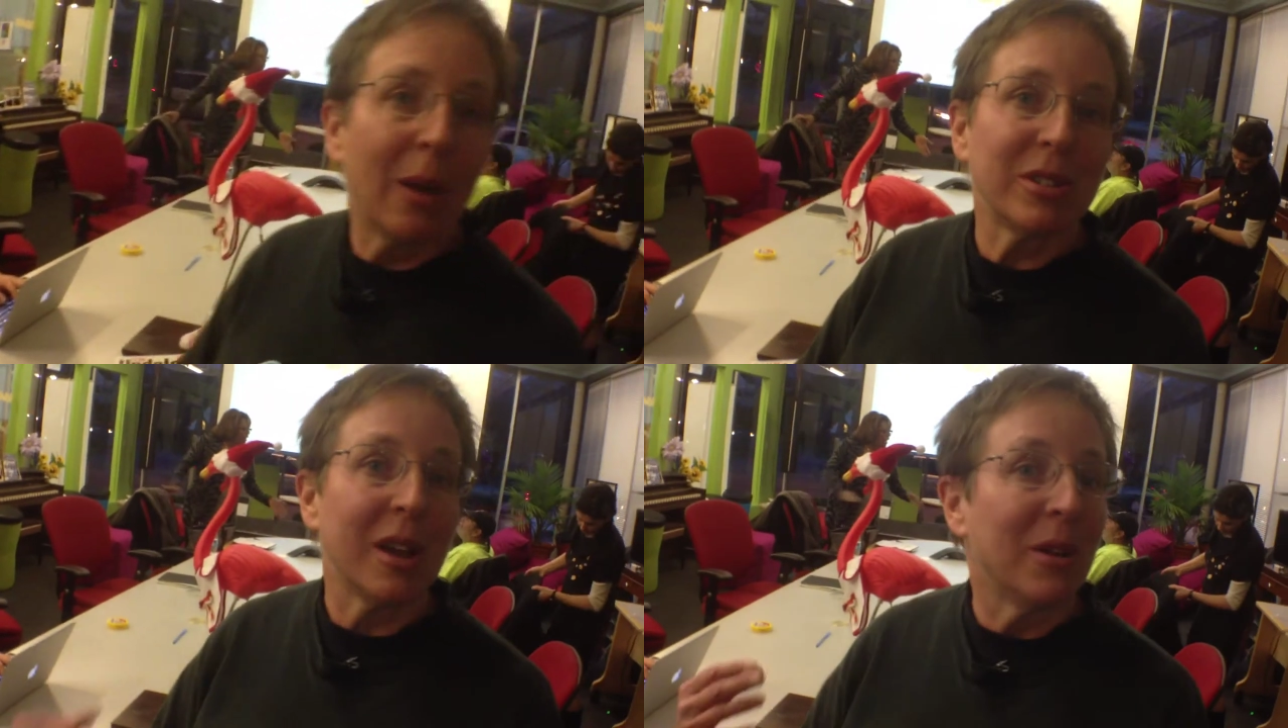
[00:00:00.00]
I
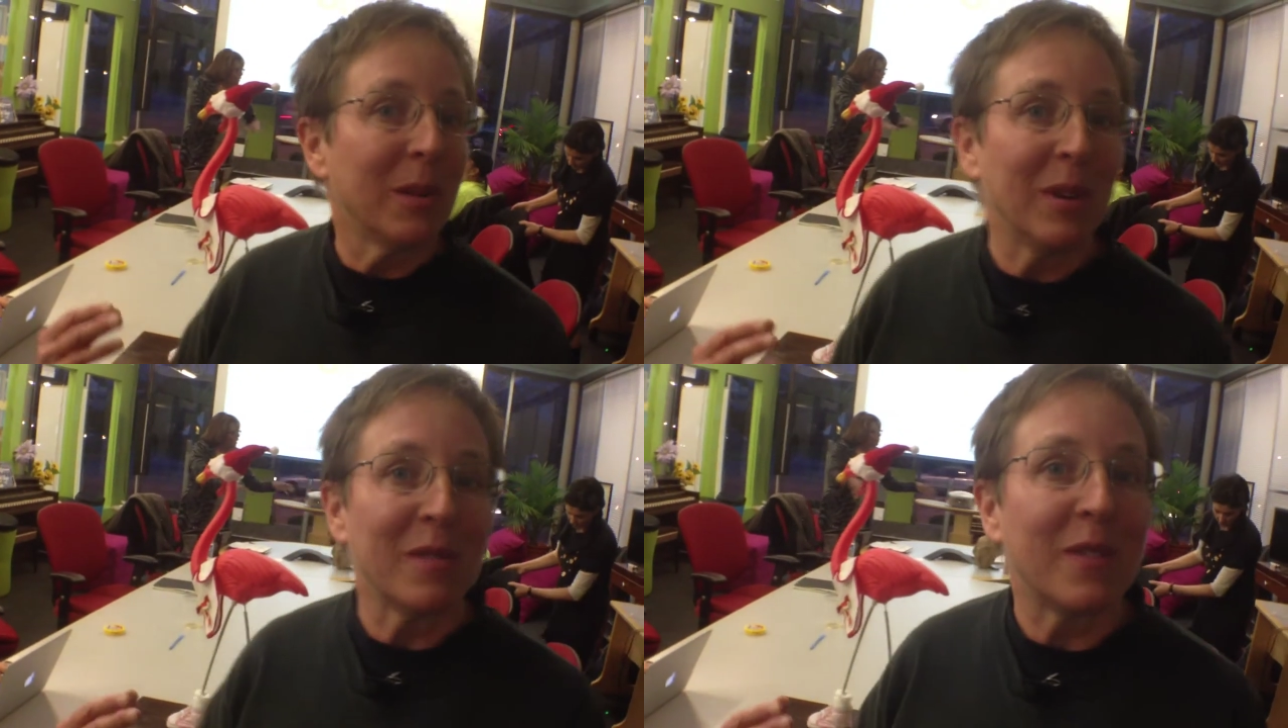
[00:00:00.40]
was honored to
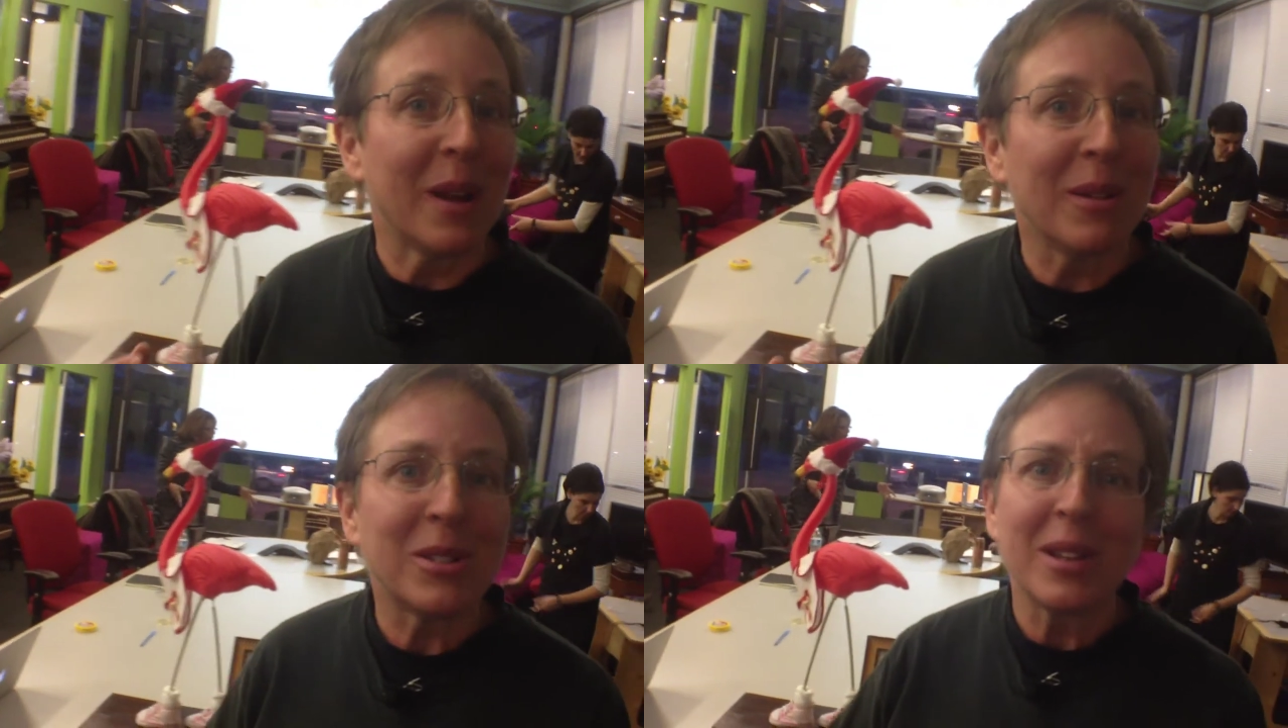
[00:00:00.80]
be a
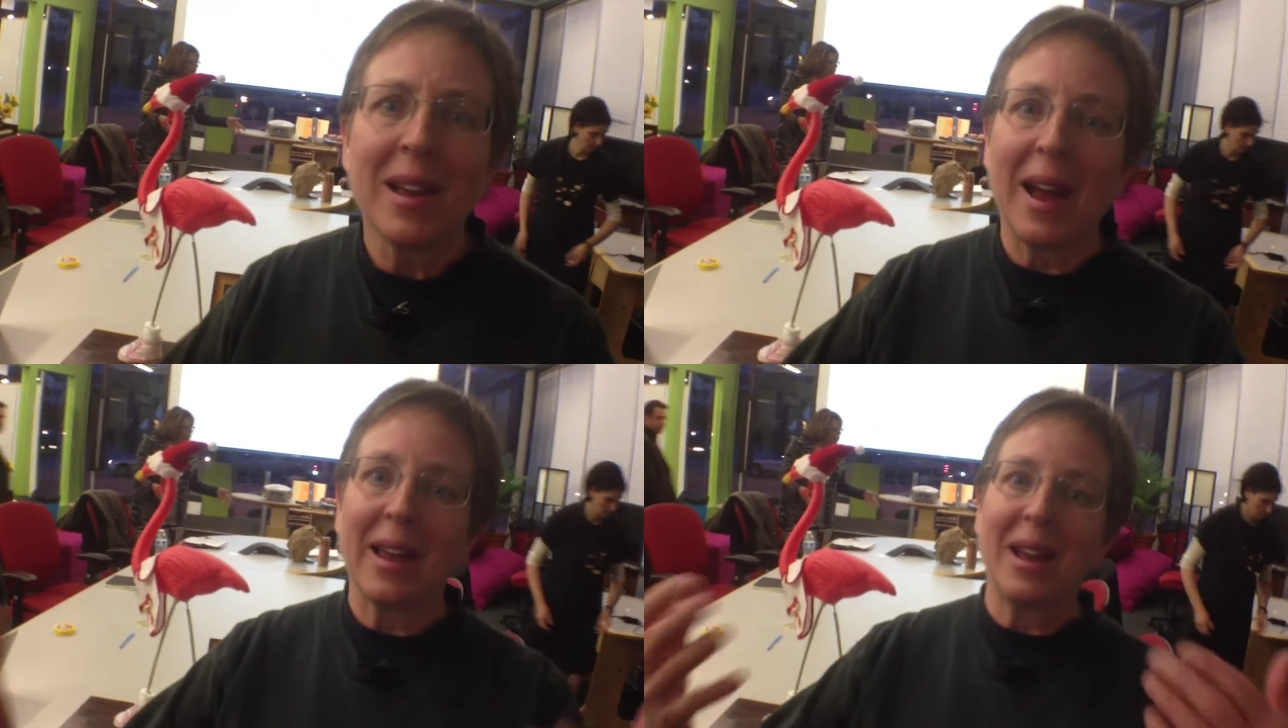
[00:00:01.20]
finalist.
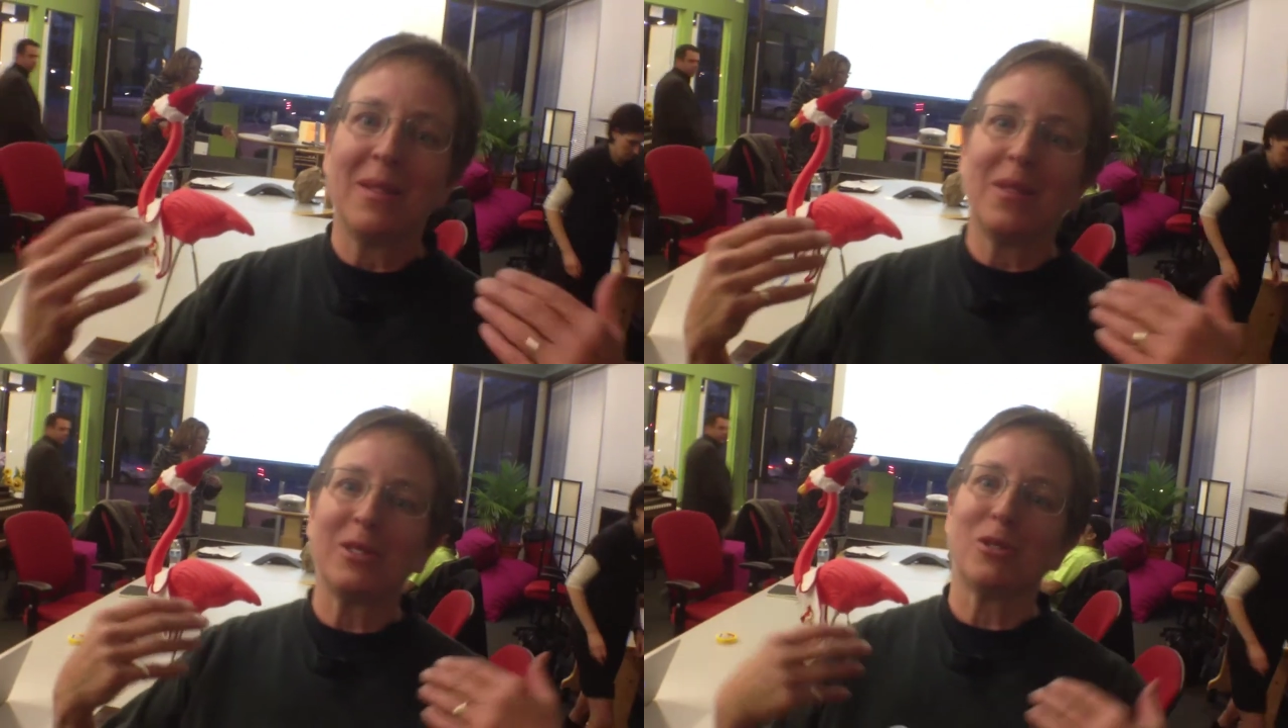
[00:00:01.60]
I got
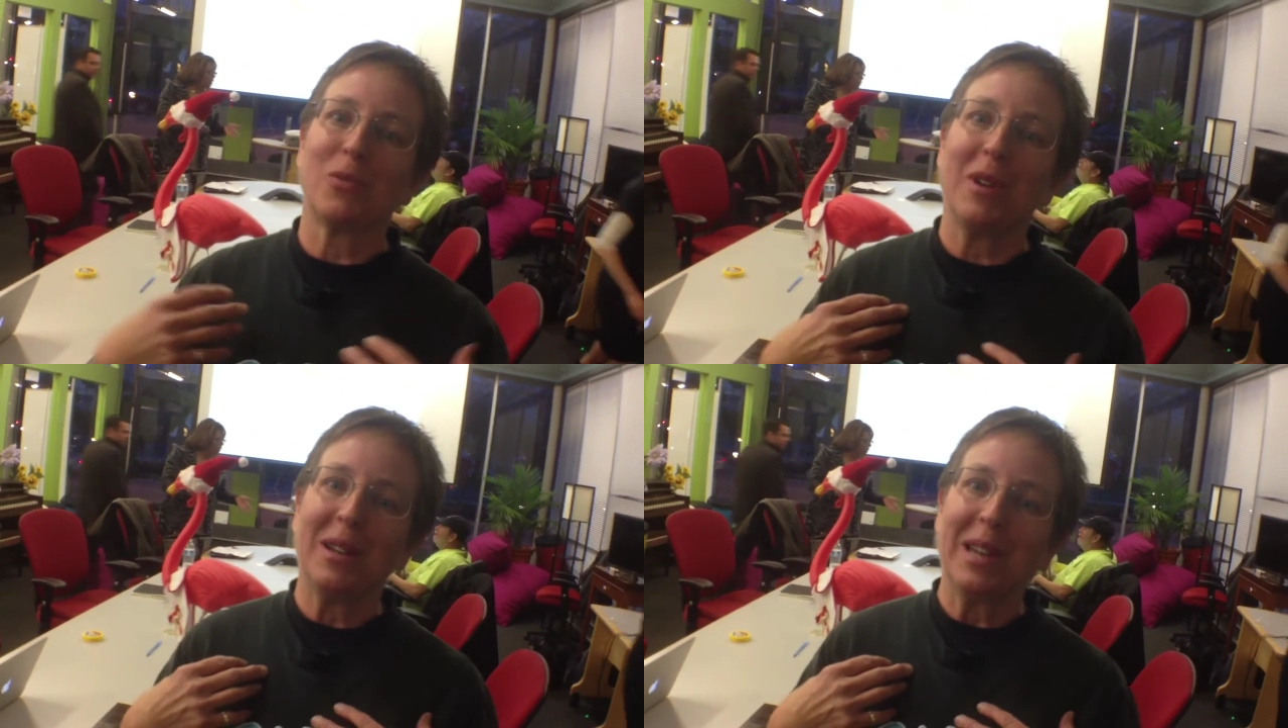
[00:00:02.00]
investors
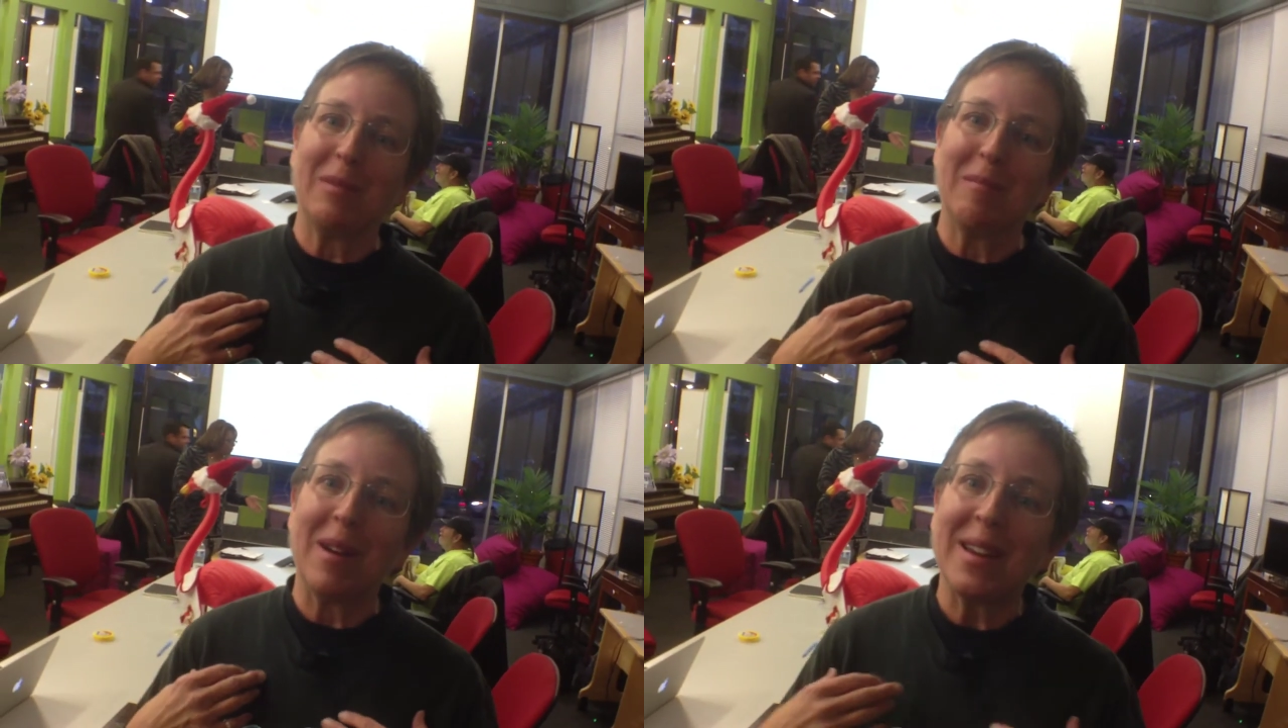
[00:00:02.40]
wanting to give
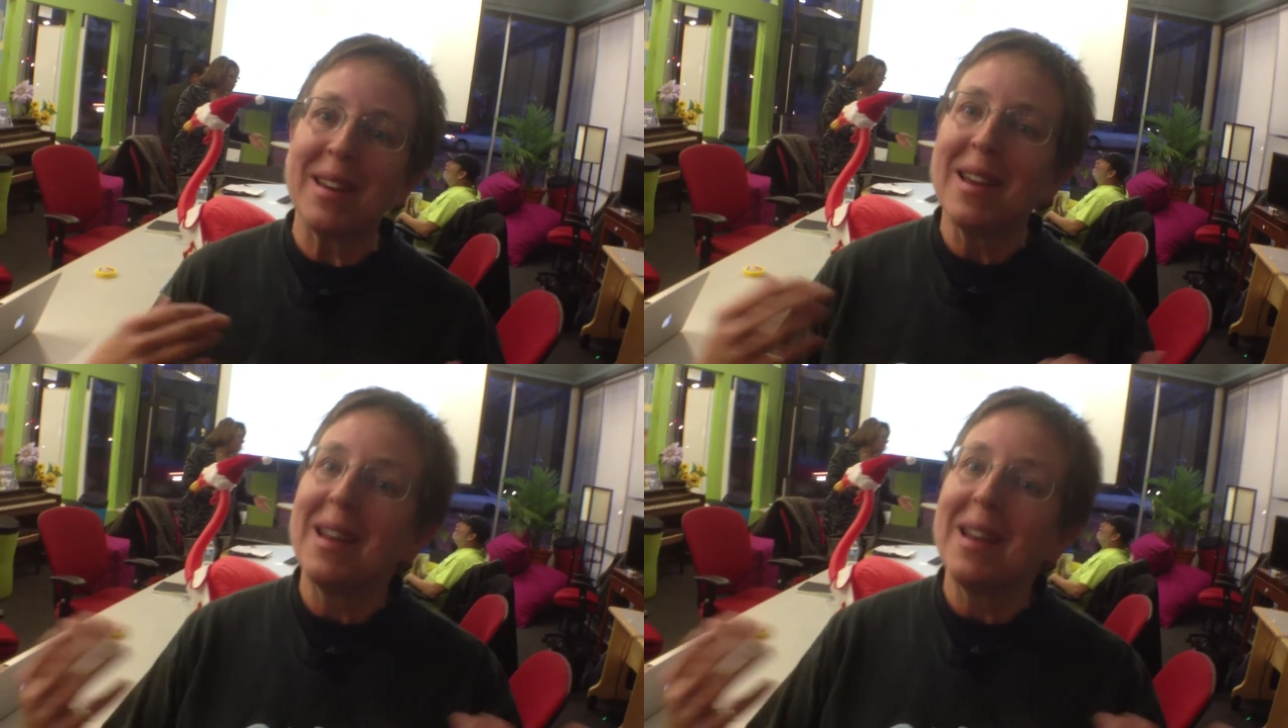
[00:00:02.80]
me money,